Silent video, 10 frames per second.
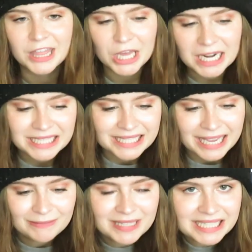I thought I
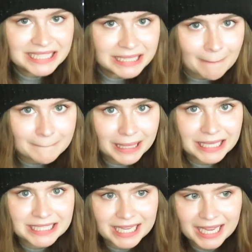saved it,
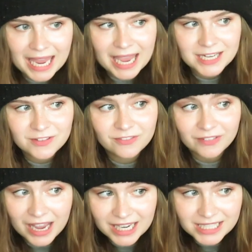but I can't
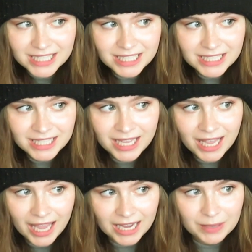find it
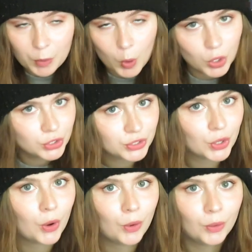anymore.
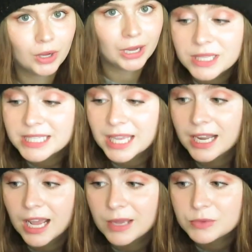So once
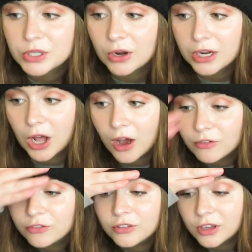again I am starting
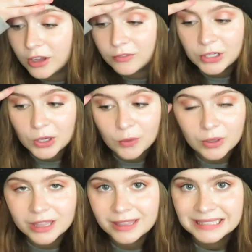off a video
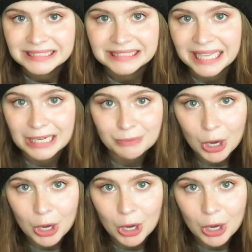with an